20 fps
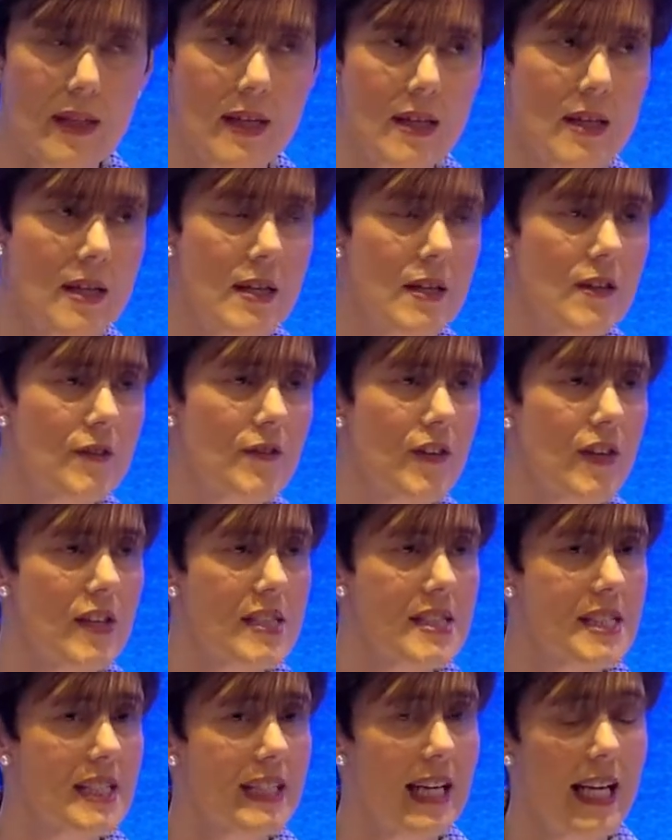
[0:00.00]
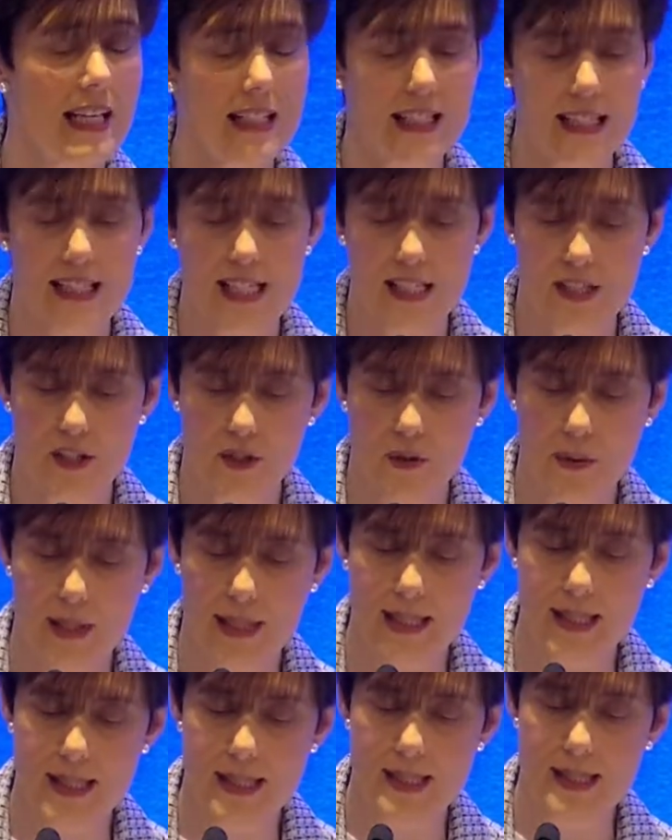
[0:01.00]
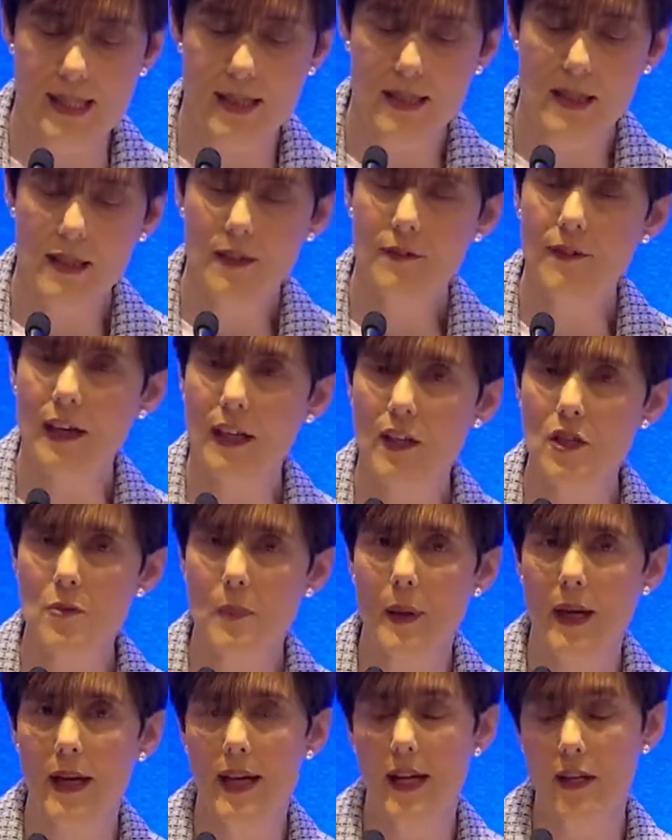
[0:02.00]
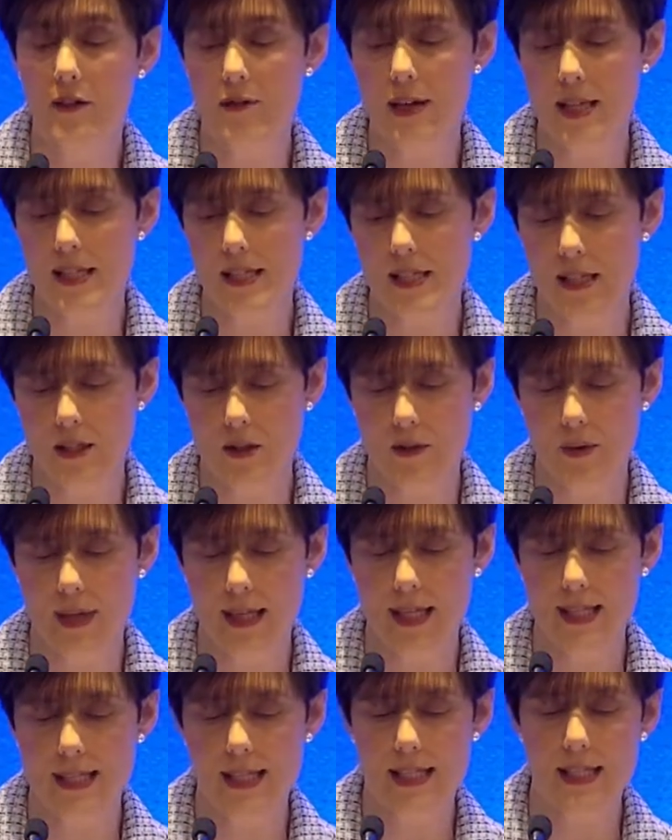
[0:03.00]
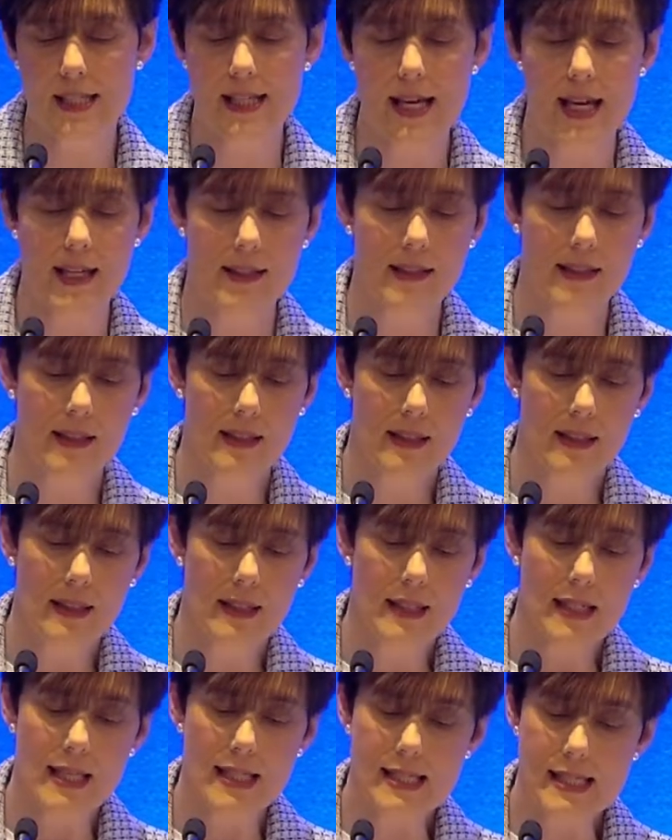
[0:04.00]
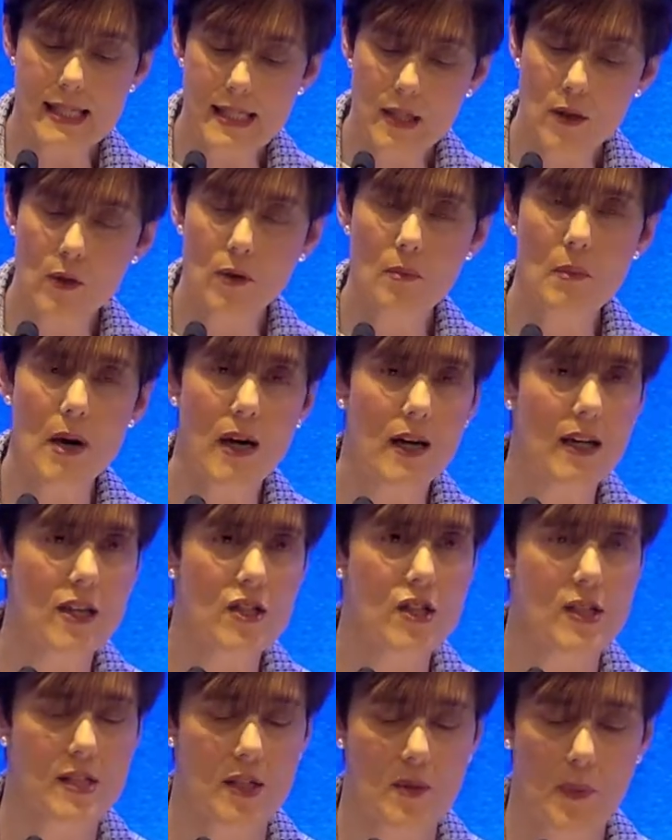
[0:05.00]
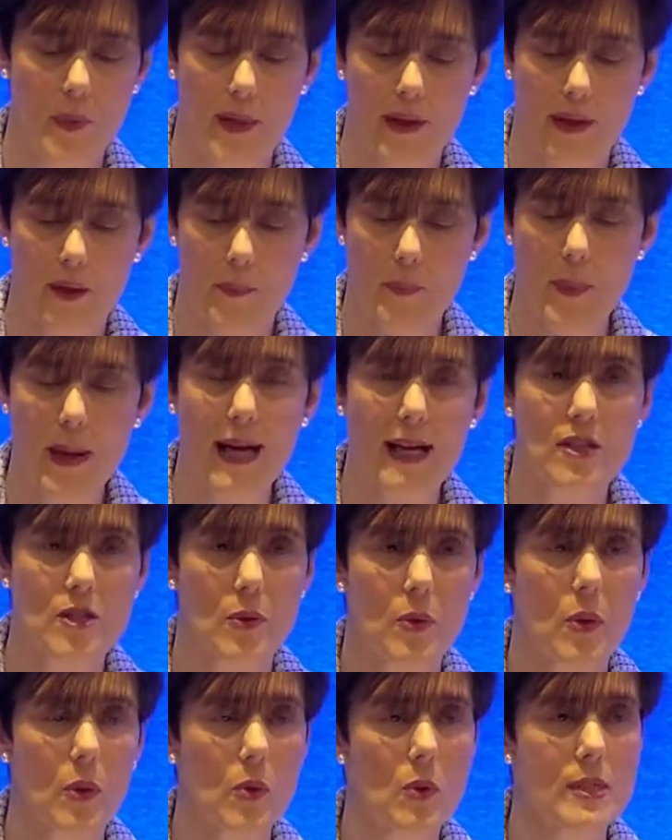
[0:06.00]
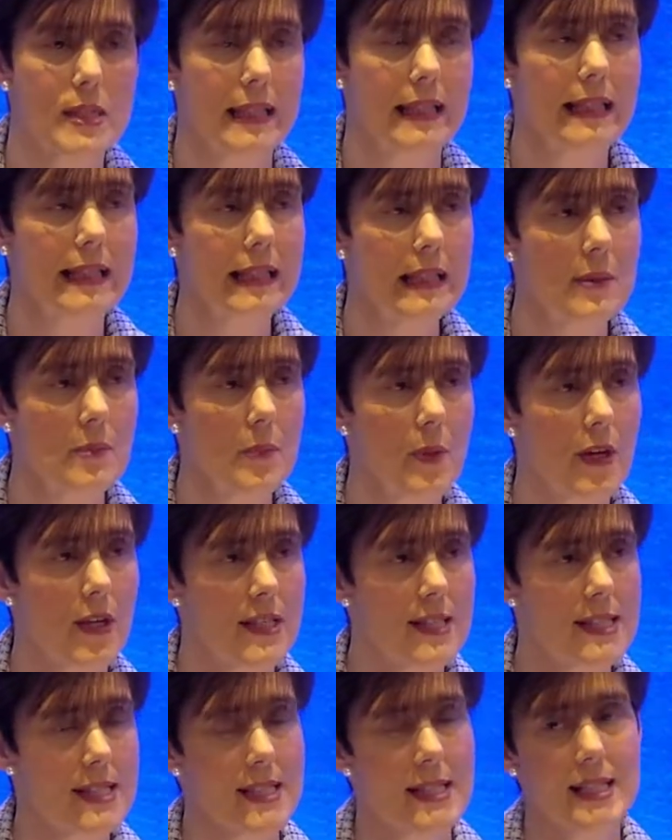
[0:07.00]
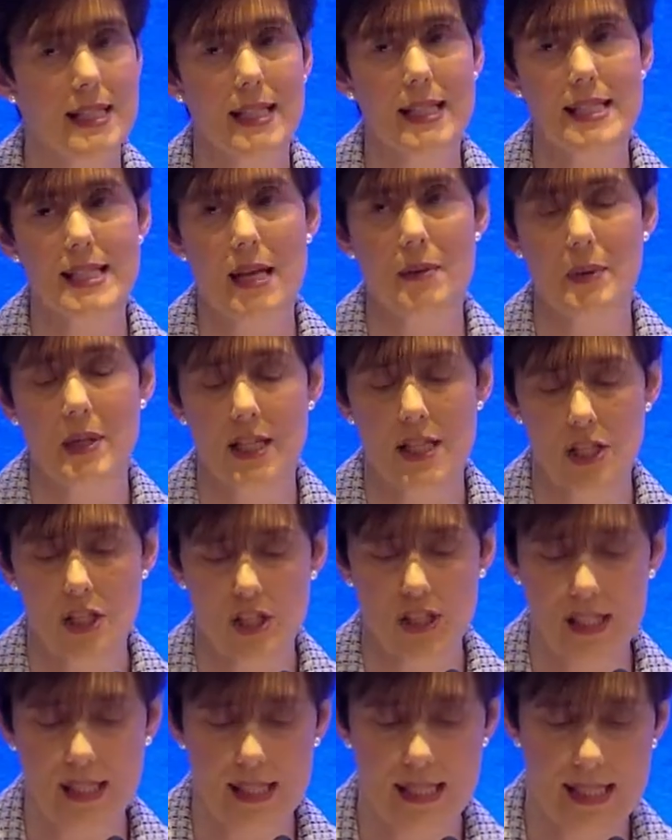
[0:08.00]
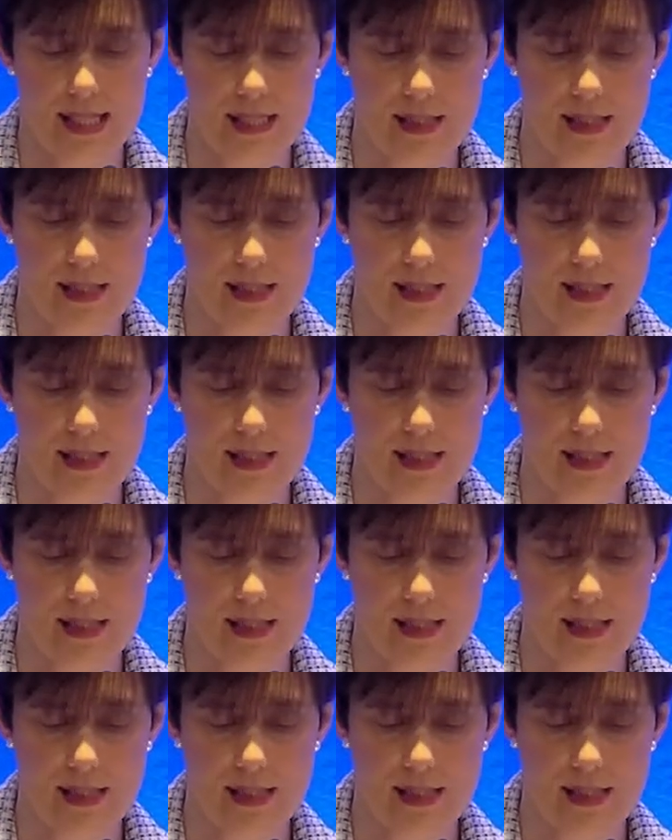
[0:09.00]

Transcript: First, calculated grades, followed by accredited grades, and then a slow march, as it were, back to holding in-person examinations.